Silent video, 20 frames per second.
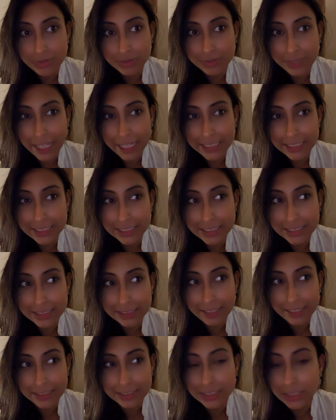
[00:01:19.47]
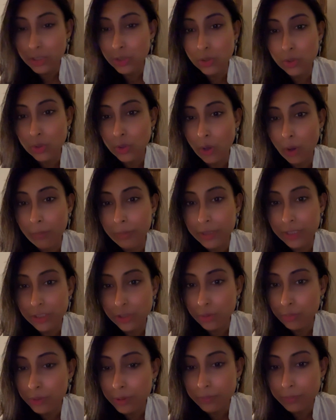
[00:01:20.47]
that's a common
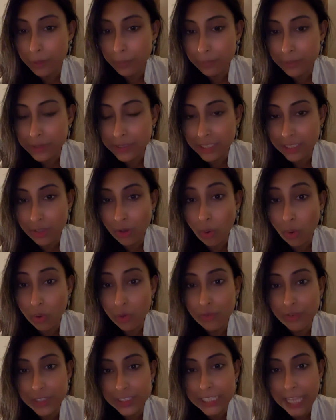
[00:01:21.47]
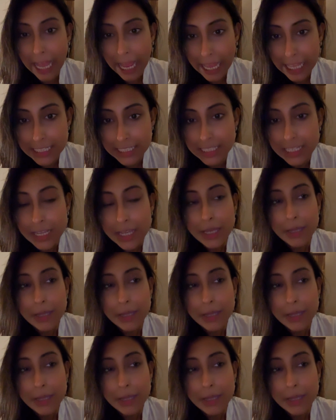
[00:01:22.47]
human purpose that all of us has.